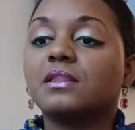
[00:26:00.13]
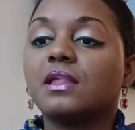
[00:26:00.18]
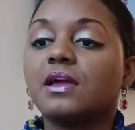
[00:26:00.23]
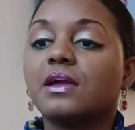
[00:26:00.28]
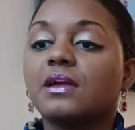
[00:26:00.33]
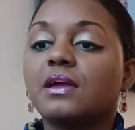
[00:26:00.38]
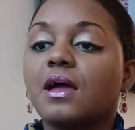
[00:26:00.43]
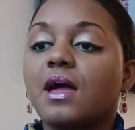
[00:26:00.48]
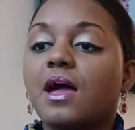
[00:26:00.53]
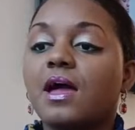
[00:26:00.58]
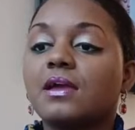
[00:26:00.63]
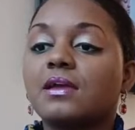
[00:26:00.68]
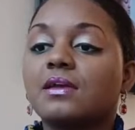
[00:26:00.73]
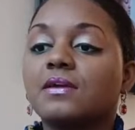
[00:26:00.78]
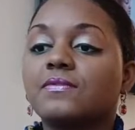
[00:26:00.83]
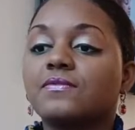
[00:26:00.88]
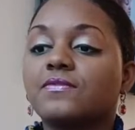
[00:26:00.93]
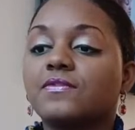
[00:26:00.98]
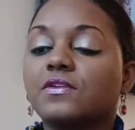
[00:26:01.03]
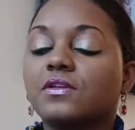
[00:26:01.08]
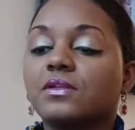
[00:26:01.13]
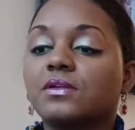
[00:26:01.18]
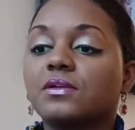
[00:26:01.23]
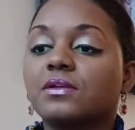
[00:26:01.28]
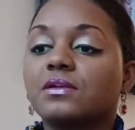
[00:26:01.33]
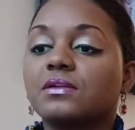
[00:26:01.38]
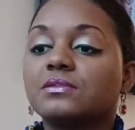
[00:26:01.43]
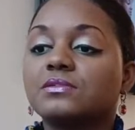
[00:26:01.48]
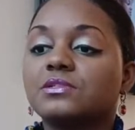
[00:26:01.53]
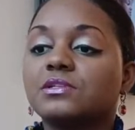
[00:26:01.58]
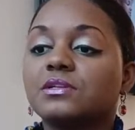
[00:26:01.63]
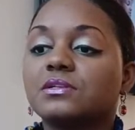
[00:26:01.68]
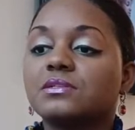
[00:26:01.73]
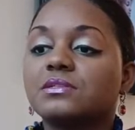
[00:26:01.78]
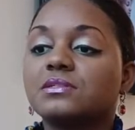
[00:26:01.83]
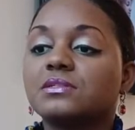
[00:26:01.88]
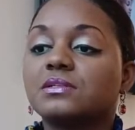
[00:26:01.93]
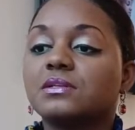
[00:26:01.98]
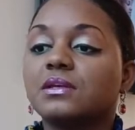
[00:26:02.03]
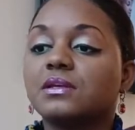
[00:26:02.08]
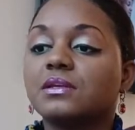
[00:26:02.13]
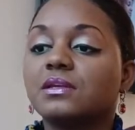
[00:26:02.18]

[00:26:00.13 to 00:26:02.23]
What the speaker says: like I can feel it just